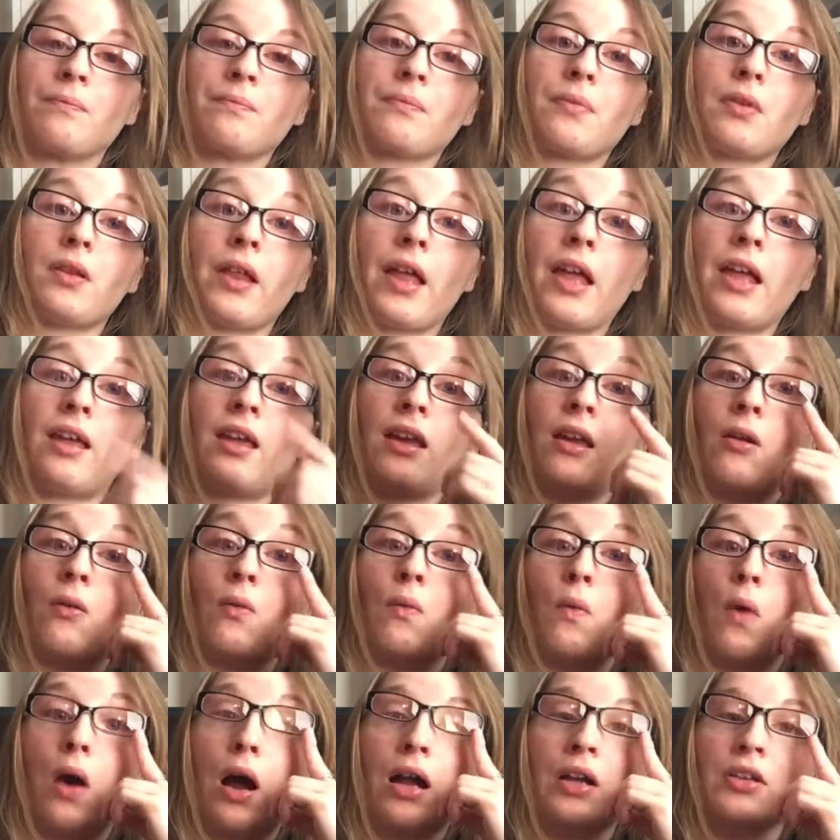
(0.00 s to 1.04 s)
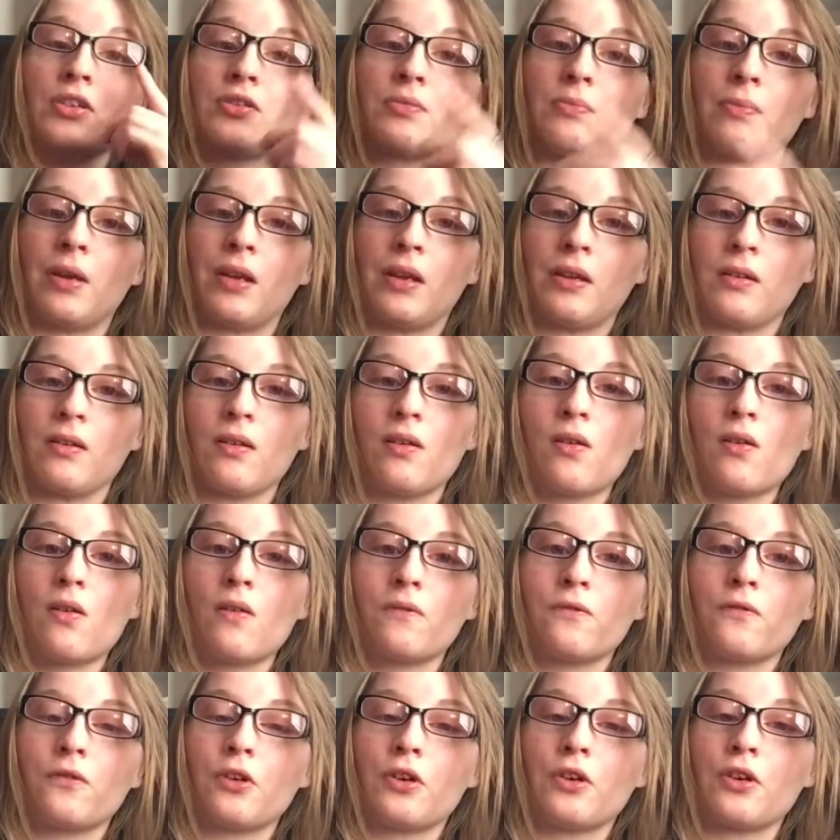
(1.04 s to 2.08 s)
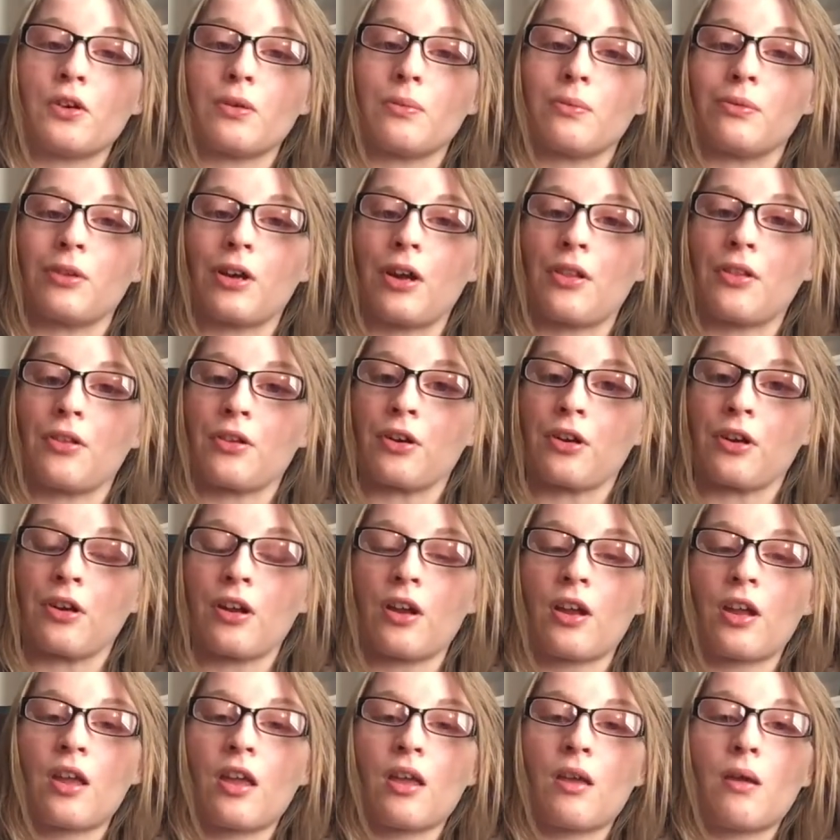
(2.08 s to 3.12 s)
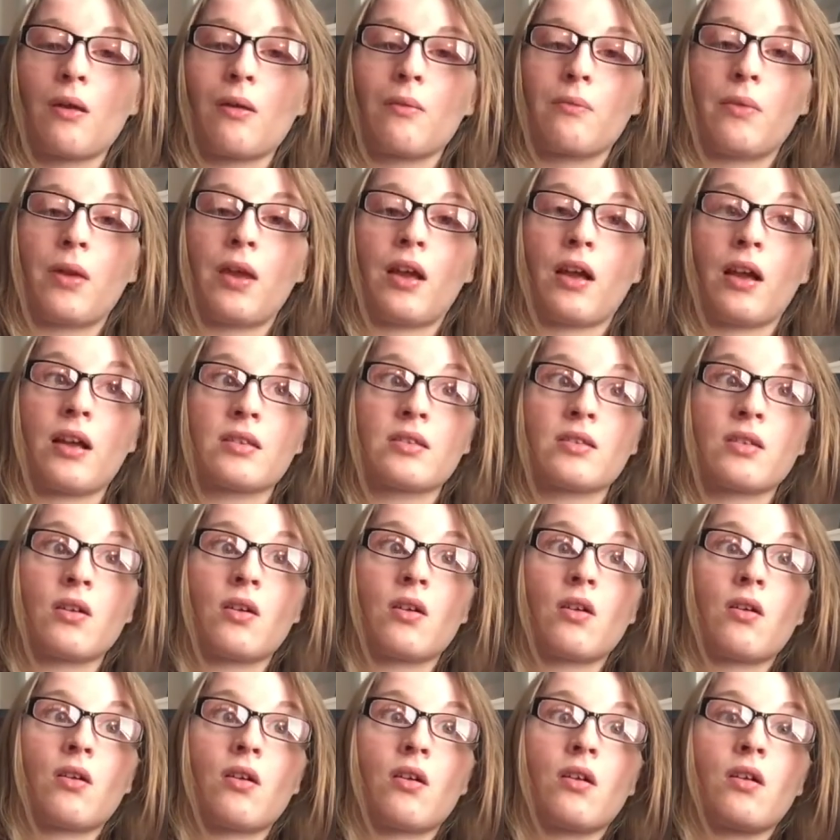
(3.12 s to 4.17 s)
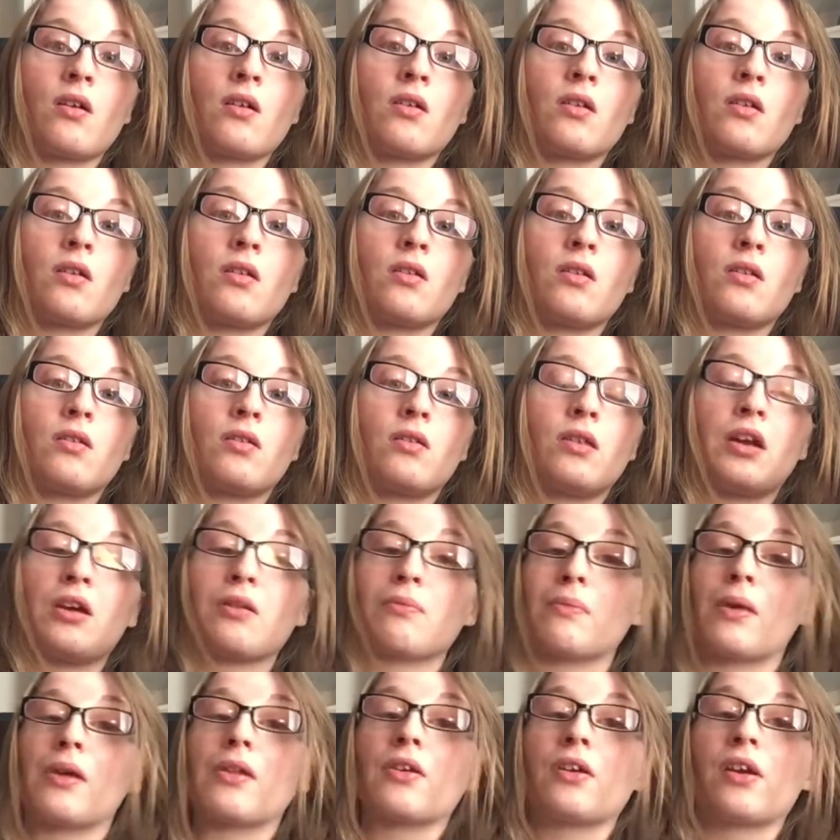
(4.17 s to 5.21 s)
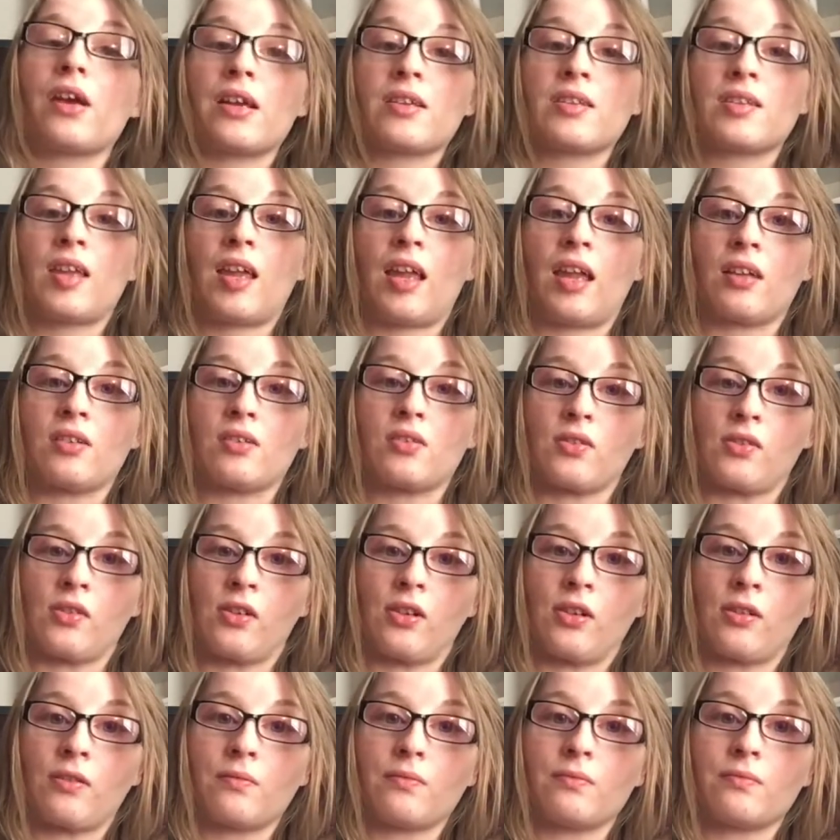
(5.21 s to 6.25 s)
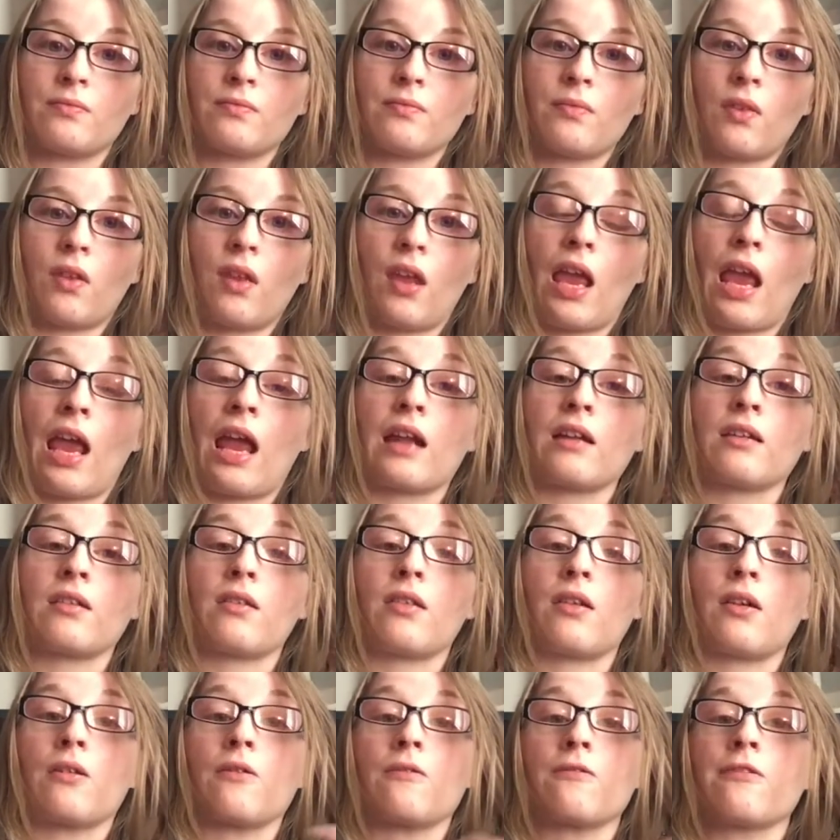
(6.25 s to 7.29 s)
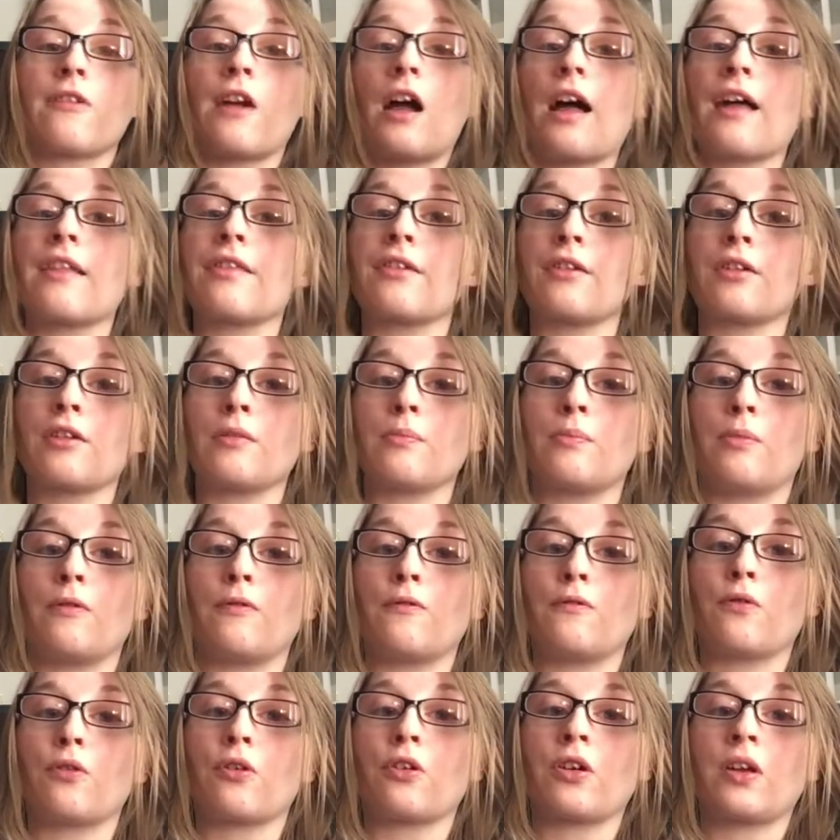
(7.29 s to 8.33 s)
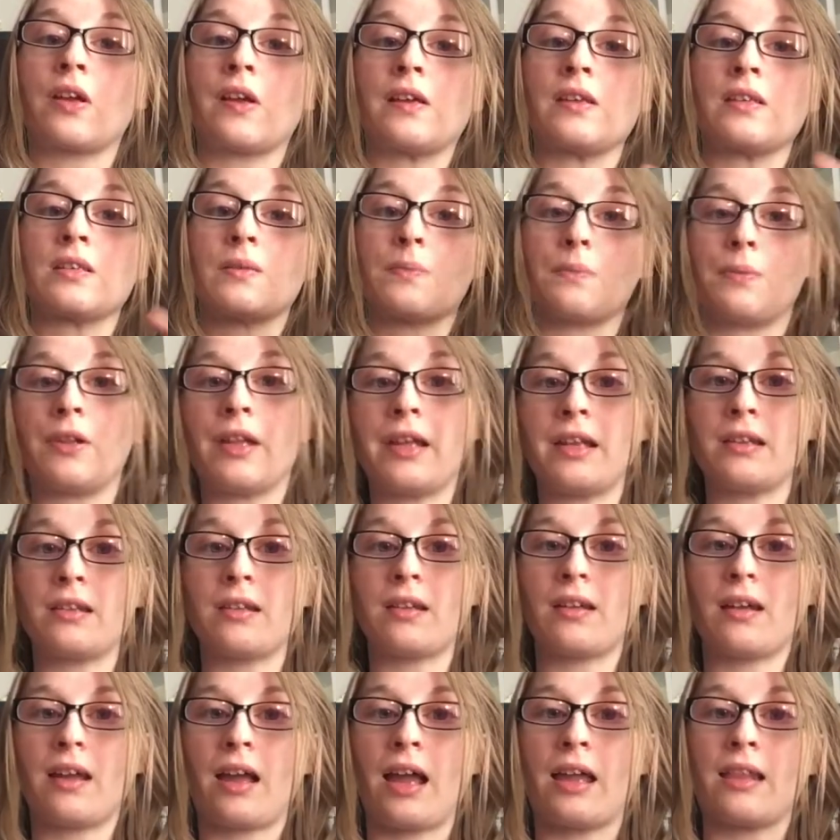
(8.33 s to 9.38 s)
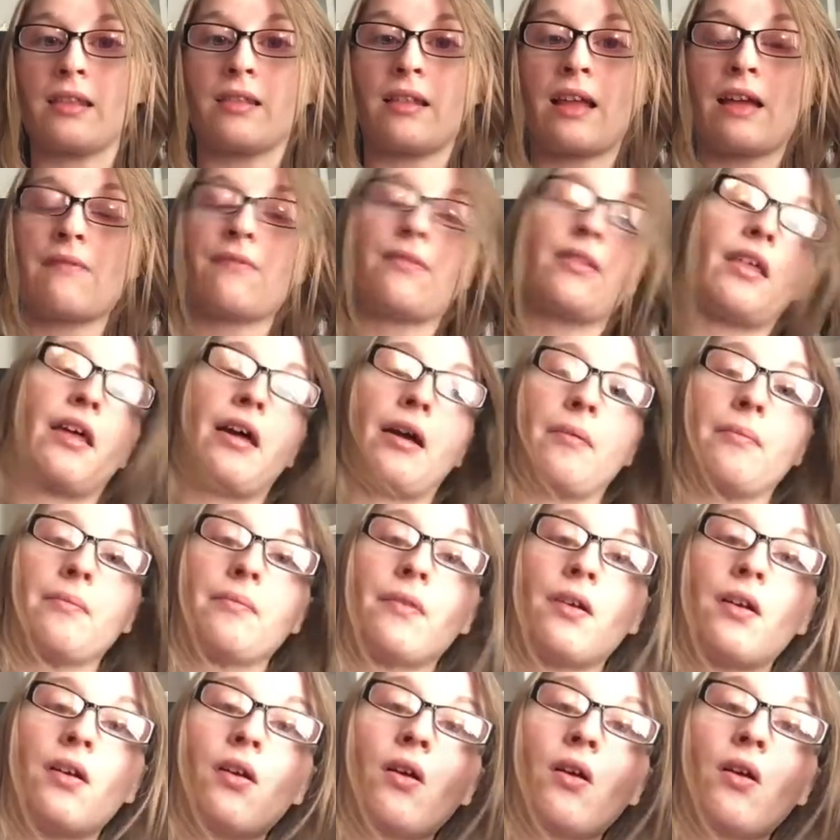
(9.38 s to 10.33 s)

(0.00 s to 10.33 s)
playing watchman for her brother, because their mother has cancer, and their father, before he split and left them,